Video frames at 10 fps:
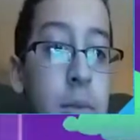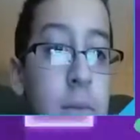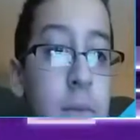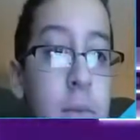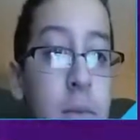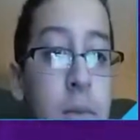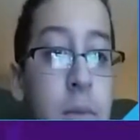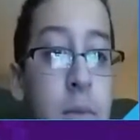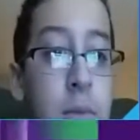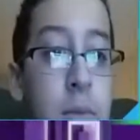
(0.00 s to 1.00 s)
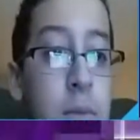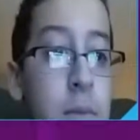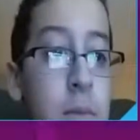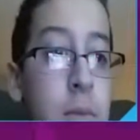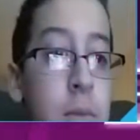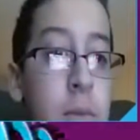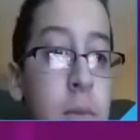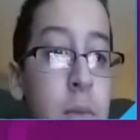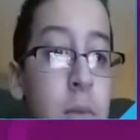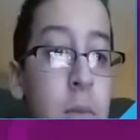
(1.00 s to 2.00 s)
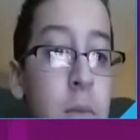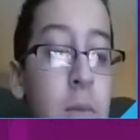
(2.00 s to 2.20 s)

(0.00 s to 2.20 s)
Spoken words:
Nobody speaks.